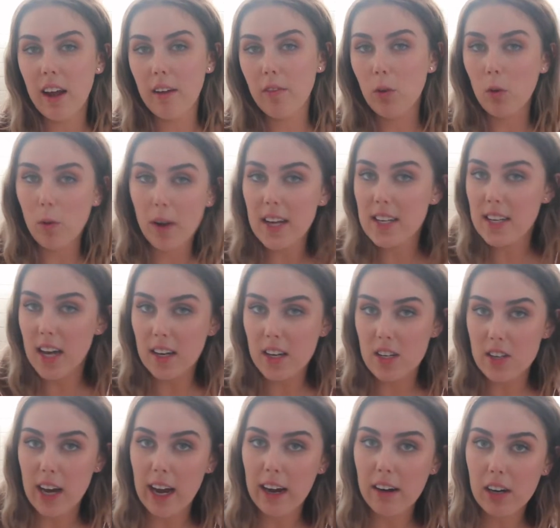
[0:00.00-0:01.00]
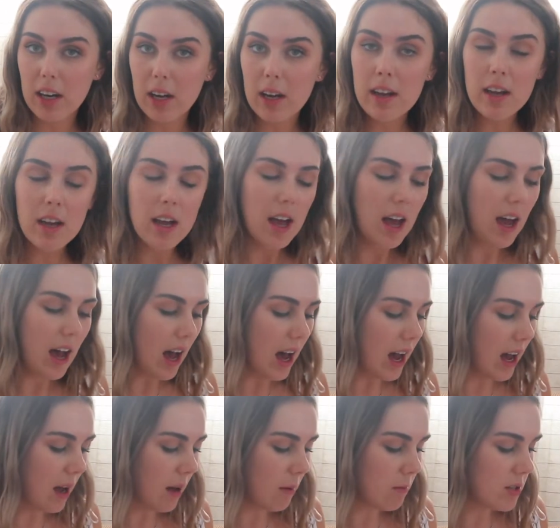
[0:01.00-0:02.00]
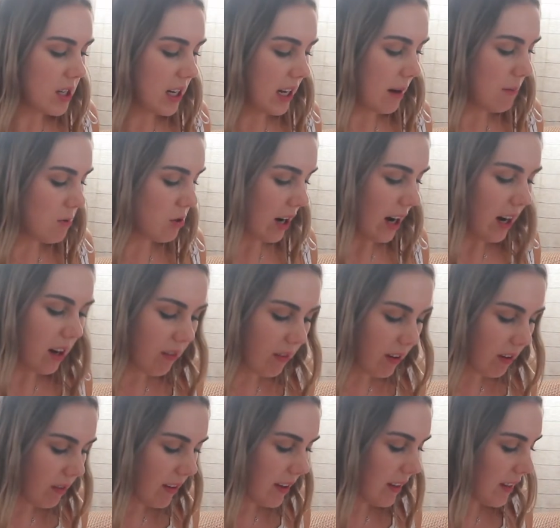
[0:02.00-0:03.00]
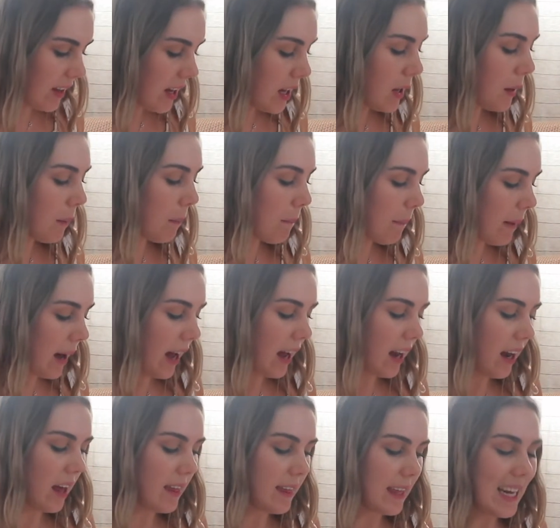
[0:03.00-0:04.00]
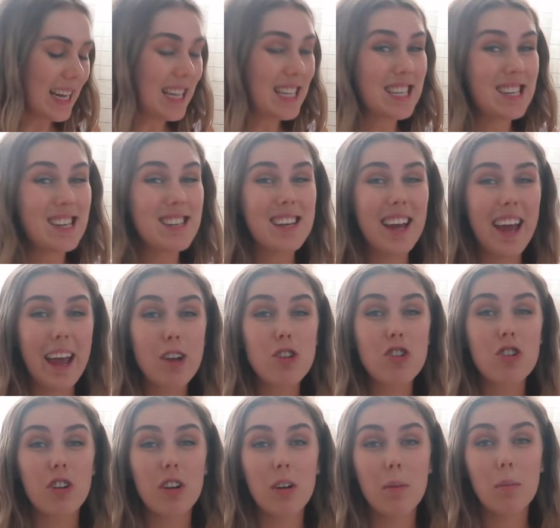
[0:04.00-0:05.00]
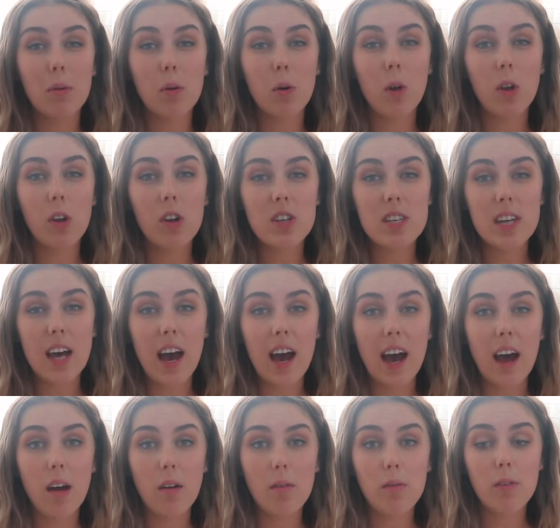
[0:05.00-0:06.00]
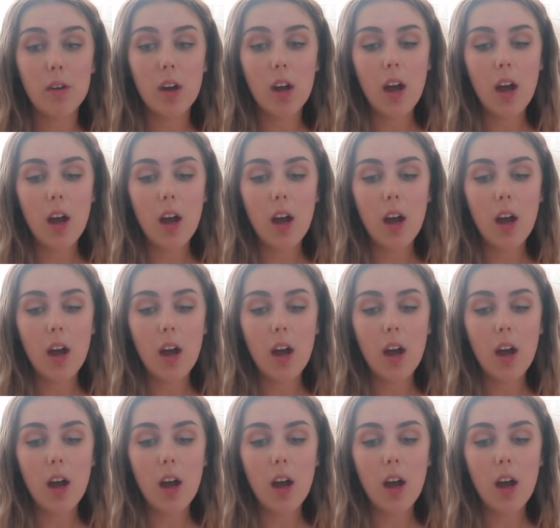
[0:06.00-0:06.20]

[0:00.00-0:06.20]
I've always had a diary to keep track of everything, but I think it's just extra important to have